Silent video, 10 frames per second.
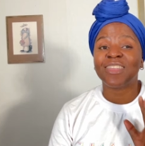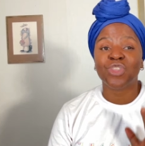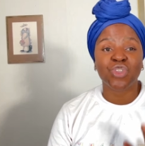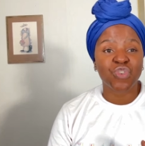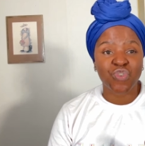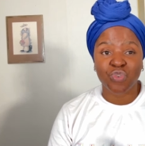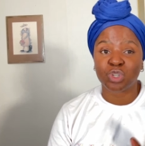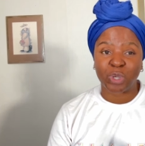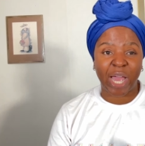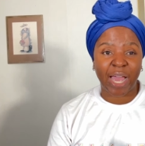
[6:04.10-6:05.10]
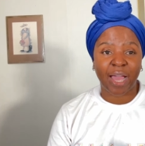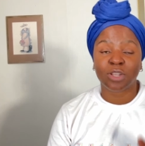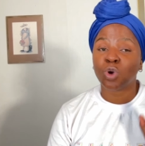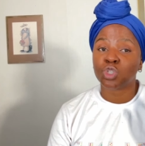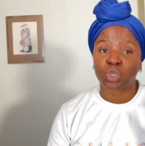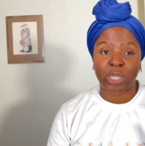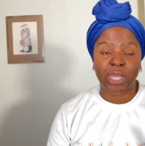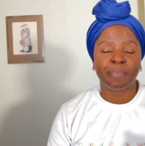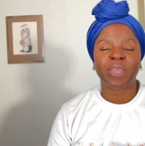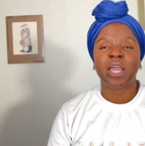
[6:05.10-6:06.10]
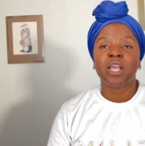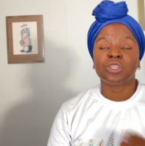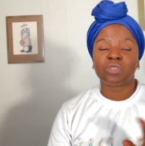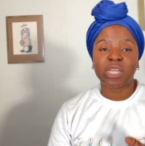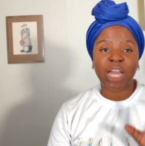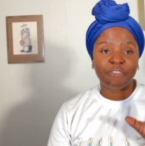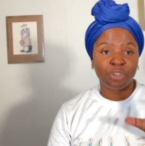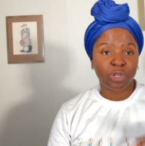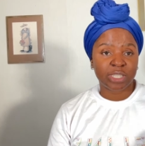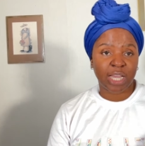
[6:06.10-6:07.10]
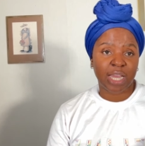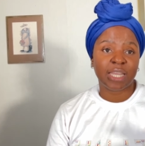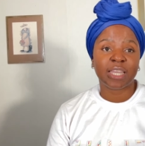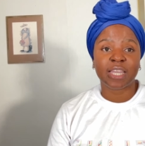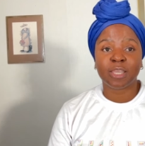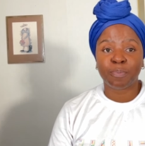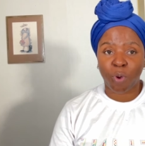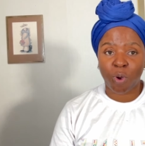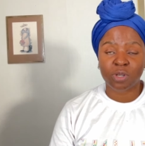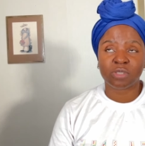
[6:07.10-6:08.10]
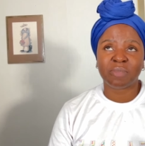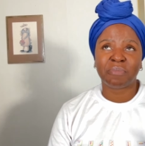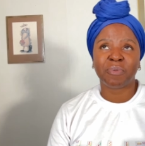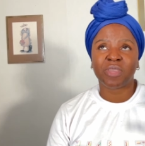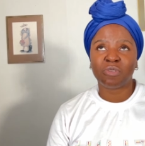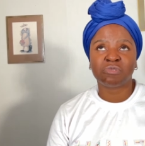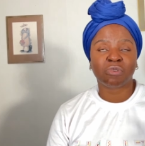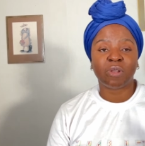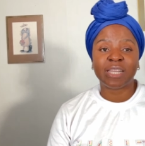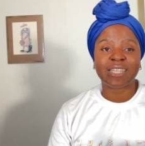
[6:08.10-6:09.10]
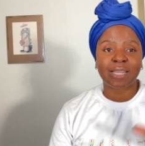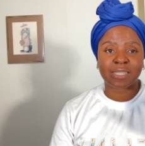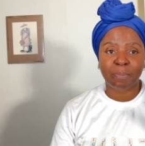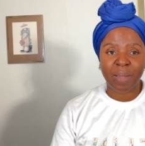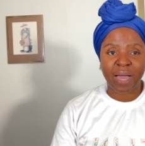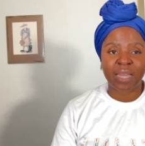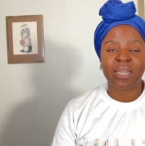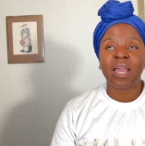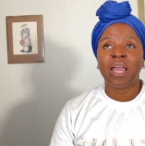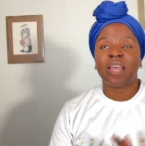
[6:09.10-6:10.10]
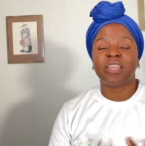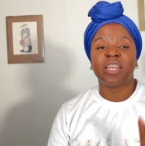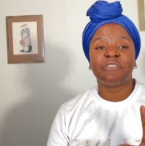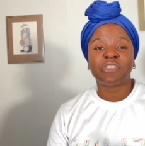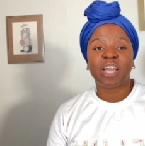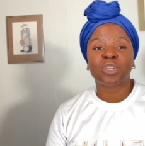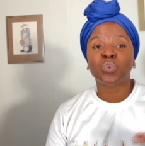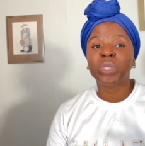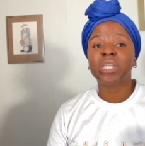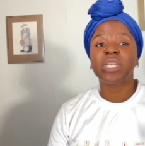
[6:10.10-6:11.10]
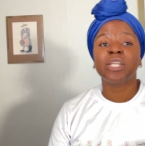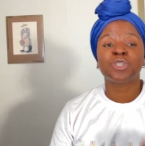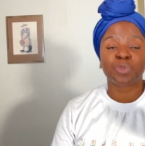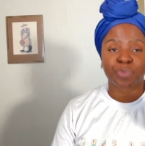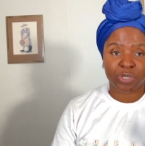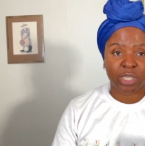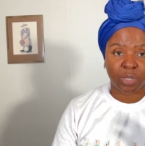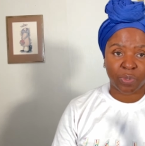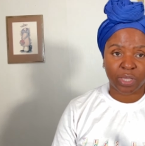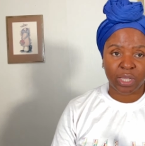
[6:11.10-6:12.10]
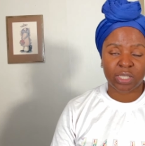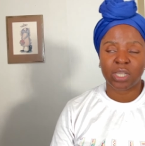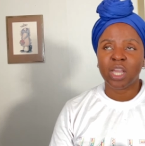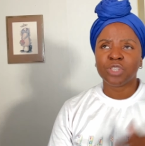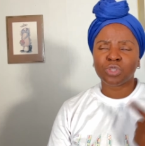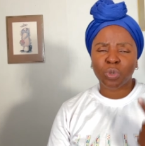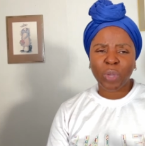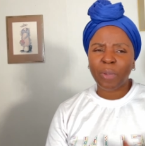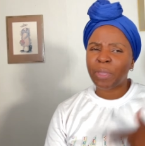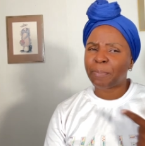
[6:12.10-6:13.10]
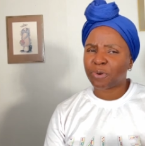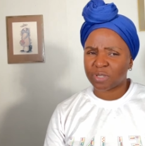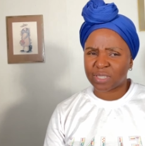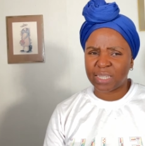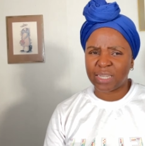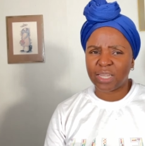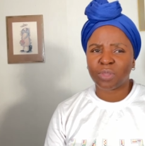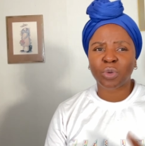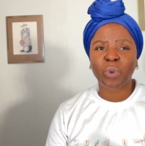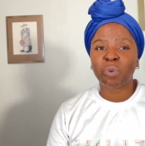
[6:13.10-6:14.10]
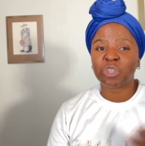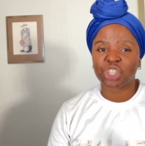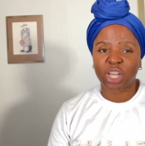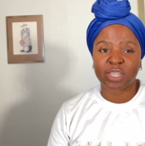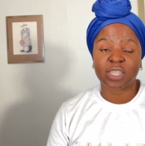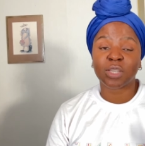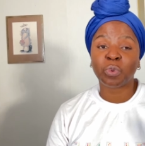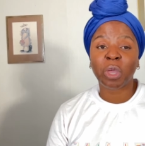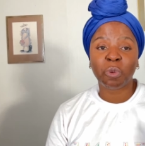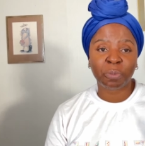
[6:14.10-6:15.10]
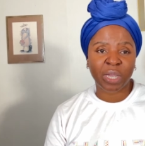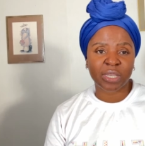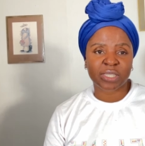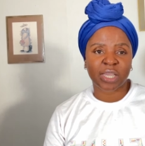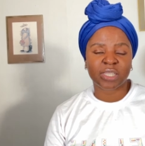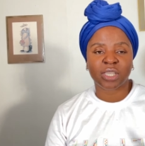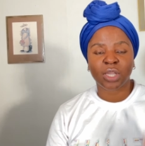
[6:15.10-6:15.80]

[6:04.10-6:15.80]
new to her or to him so then after you're done get the pot some people they used to call it as a pan and then after that we need to proceed with it so the way we proceed the way we chant the way we meditate